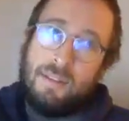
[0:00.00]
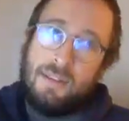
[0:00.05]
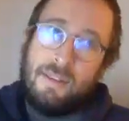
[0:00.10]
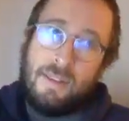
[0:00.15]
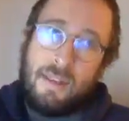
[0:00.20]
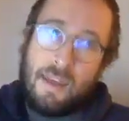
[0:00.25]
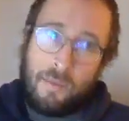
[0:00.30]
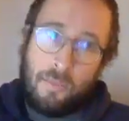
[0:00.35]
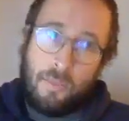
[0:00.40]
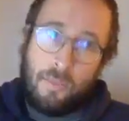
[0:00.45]

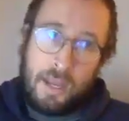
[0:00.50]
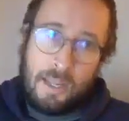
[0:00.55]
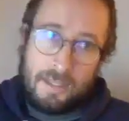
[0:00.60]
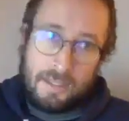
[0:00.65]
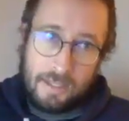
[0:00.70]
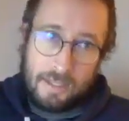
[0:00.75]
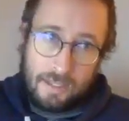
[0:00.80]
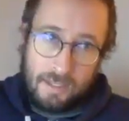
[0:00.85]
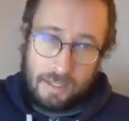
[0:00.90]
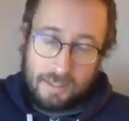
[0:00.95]
That waits
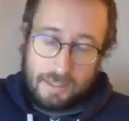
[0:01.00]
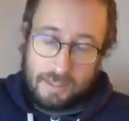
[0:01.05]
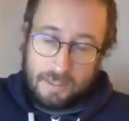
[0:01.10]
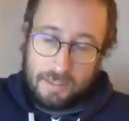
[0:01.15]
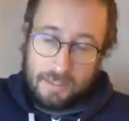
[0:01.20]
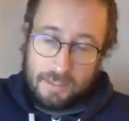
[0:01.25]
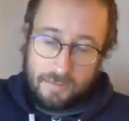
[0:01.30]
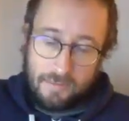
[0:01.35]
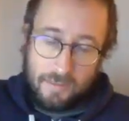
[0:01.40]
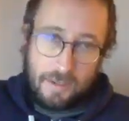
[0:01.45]
and
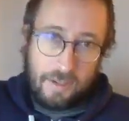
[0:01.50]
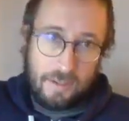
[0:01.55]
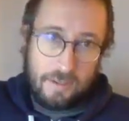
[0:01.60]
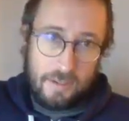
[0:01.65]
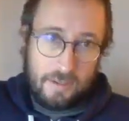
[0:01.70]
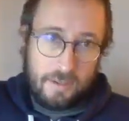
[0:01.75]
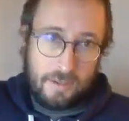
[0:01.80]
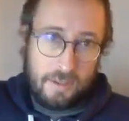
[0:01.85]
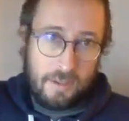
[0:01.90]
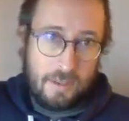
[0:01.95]
listens
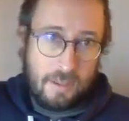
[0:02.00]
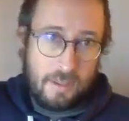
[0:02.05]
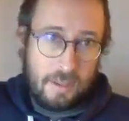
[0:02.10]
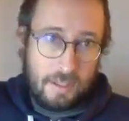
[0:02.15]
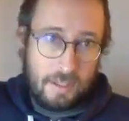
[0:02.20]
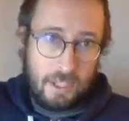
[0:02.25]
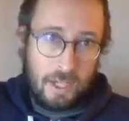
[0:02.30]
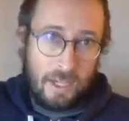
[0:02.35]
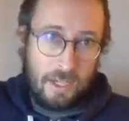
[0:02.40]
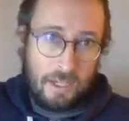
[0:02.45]
for the
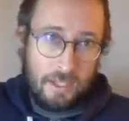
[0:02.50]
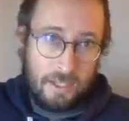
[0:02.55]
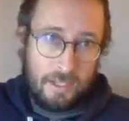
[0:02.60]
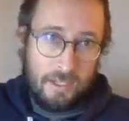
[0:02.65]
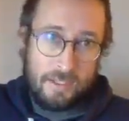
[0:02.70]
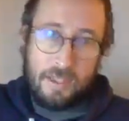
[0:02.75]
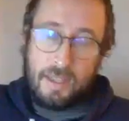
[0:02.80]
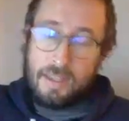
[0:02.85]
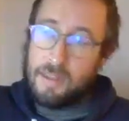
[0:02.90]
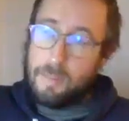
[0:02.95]

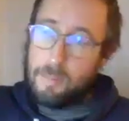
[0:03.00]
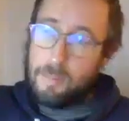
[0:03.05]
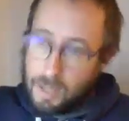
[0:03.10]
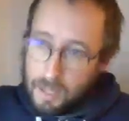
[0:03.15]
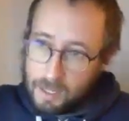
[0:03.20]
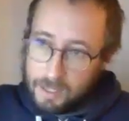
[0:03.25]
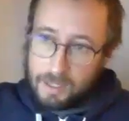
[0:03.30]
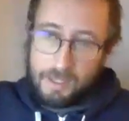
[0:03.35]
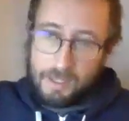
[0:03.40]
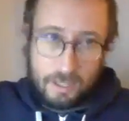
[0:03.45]
changes that the
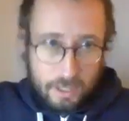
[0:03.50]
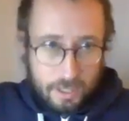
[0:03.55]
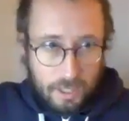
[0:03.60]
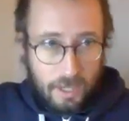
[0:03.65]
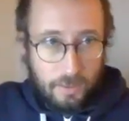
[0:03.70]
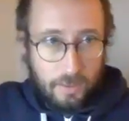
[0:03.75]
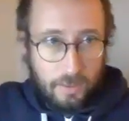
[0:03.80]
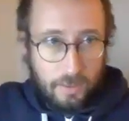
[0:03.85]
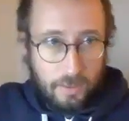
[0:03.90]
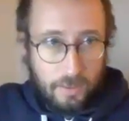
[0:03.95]
plugin's
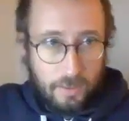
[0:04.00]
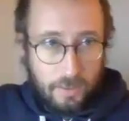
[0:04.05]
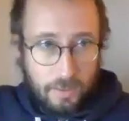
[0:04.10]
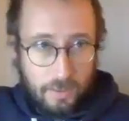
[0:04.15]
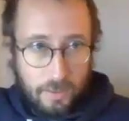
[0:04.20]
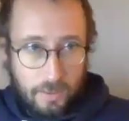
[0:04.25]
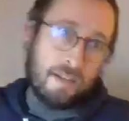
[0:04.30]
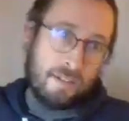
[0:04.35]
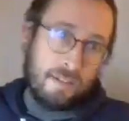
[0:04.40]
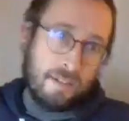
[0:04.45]
jQuery
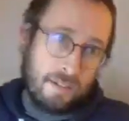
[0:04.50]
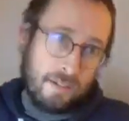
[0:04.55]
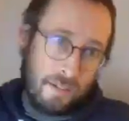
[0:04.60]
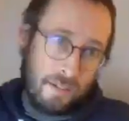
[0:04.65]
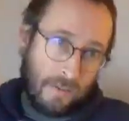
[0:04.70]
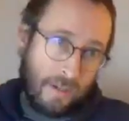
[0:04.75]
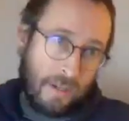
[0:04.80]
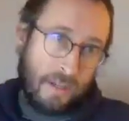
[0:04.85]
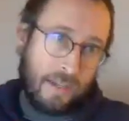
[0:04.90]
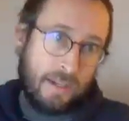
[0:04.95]
does,
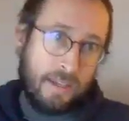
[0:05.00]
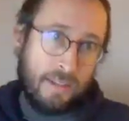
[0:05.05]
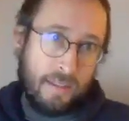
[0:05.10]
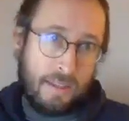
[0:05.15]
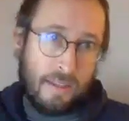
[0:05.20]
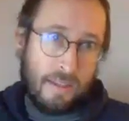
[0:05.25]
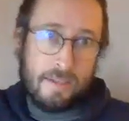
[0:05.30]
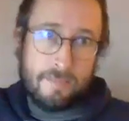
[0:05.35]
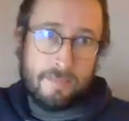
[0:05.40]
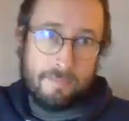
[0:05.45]
so it can
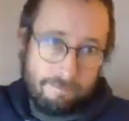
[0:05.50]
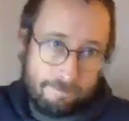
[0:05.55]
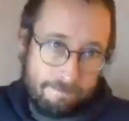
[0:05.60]
then.